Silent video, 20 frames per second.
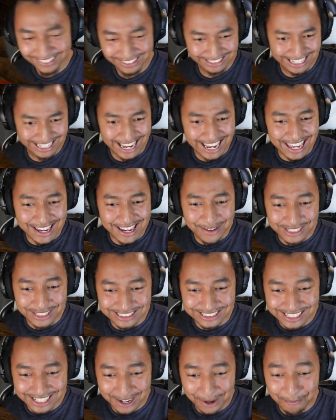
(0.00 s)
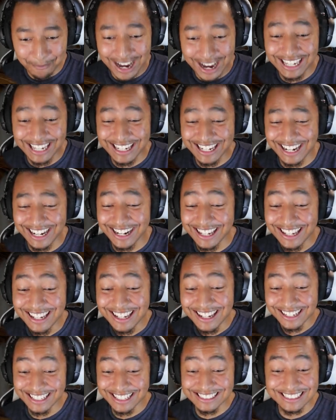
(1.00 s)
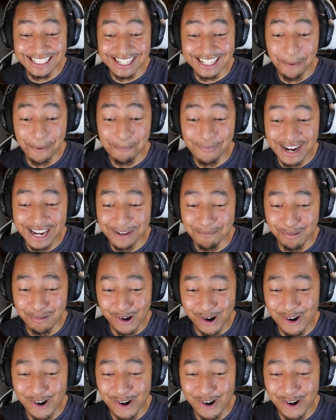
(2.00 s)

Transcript: Damn, this nigga uh, Mike. Uh, uh, this nigga Mike, bro.